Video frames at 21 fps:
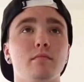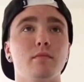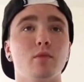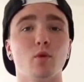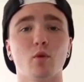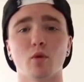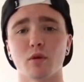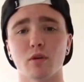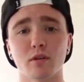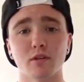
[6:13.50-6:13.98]

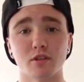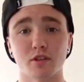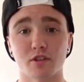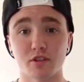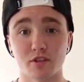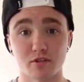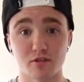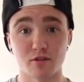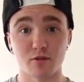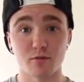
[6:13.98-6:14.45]
Or just
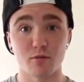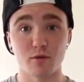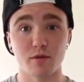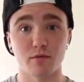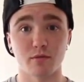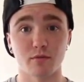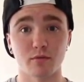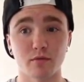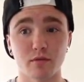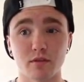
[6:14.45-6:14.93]
assume you
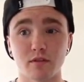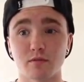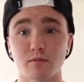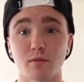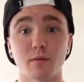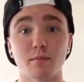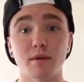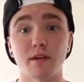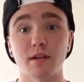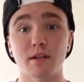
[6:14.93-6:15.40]
have a really
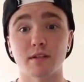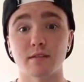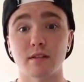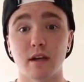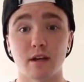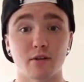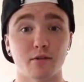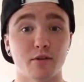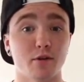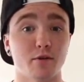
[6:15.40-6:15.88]
small penis.
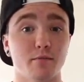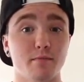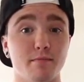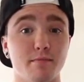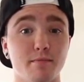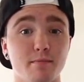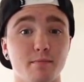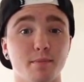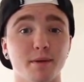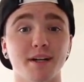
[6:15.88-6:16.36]
I don't know.
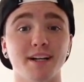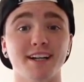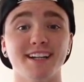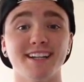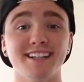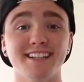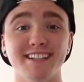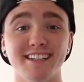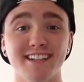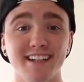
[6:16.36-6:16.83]

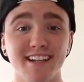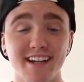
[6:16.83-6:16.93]
But,